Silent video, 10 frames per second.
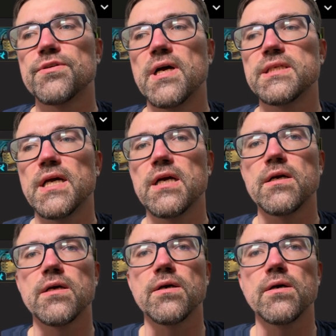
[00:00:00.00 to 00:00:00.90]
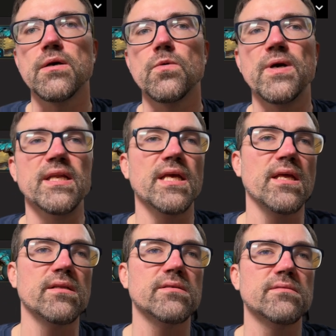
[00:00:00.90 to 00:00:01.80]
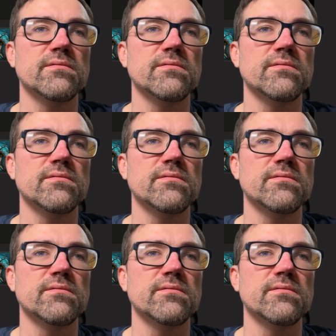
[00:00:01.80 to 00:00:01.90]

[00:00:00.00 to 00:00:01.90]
attack when hit.